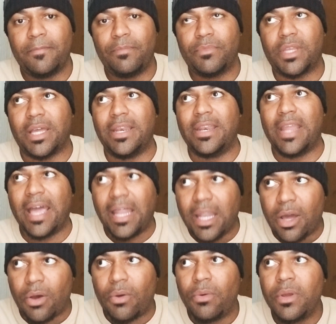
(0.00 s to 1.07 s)

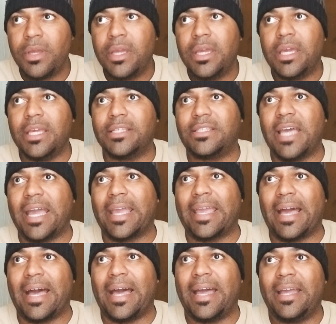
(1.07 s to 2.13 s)
Canelo is that
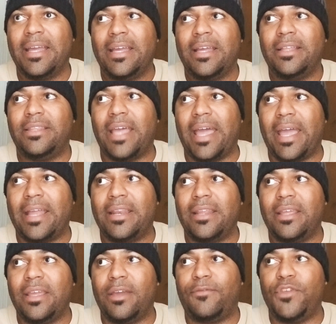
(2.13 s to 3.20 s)
guy that
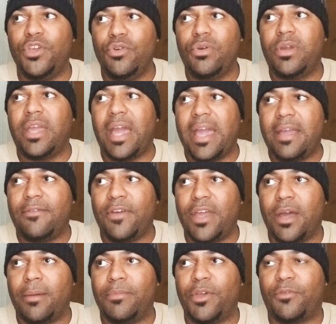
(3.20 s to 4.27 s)
if you gave
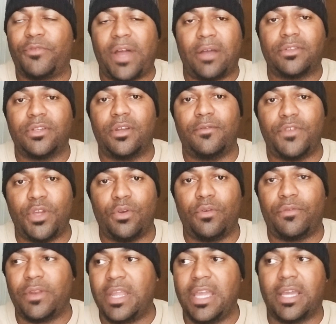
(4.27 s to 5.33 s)
him the fountain of
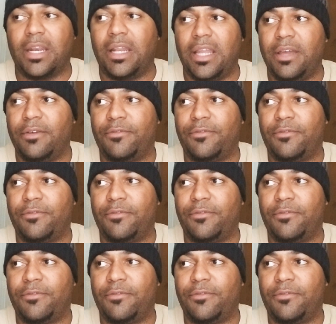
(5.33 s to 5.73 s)
youth and he could live